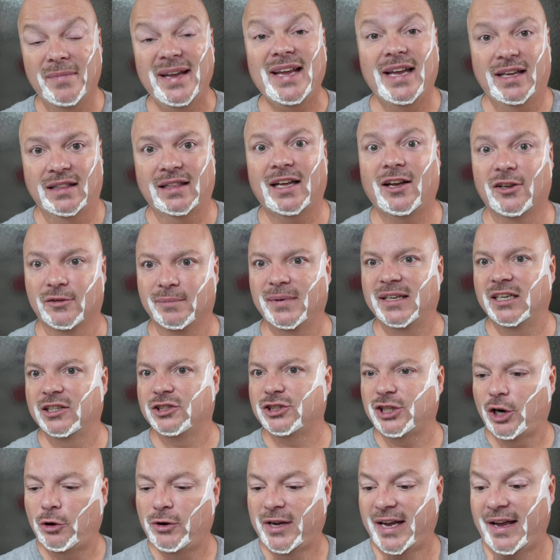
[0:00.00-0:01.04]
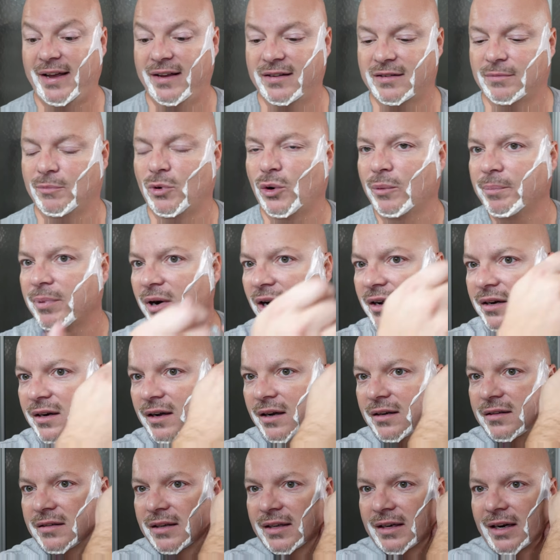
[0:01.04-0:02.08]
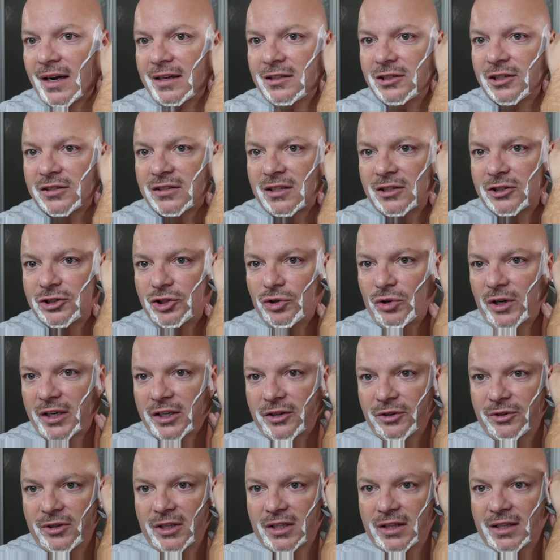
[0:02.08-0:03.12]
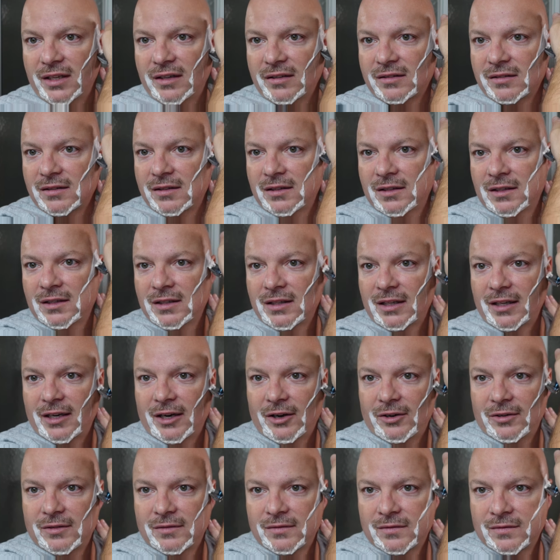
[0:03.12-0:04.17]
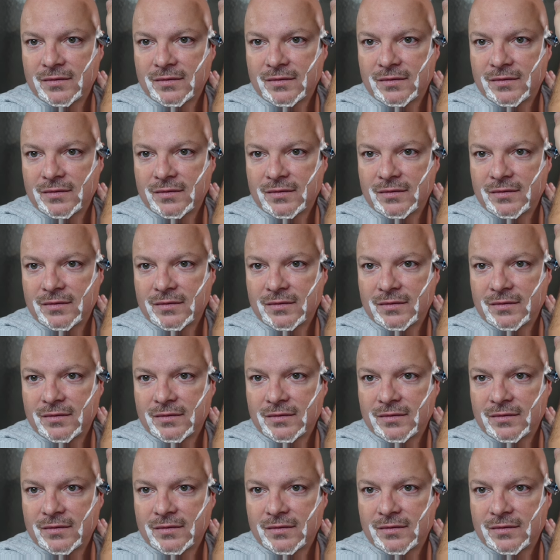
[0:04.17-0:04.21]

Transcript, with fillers: me, it allows me to showcase more products. And I just enjoy doing this, you know.